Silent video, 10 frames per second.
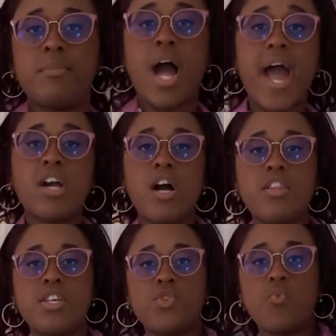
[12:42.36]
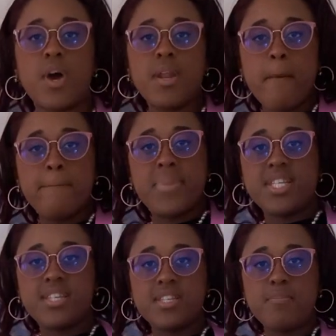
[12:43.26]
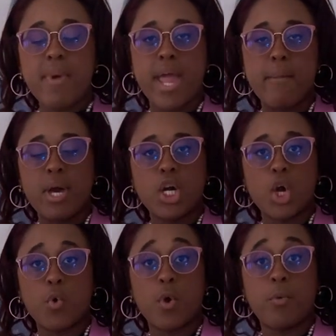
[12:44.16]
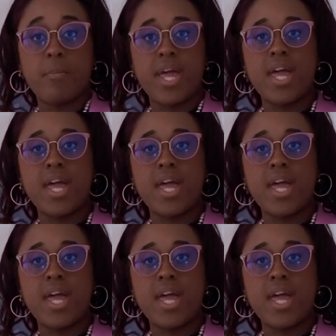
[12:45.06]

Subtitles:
I call this one Business Babe Kuromi.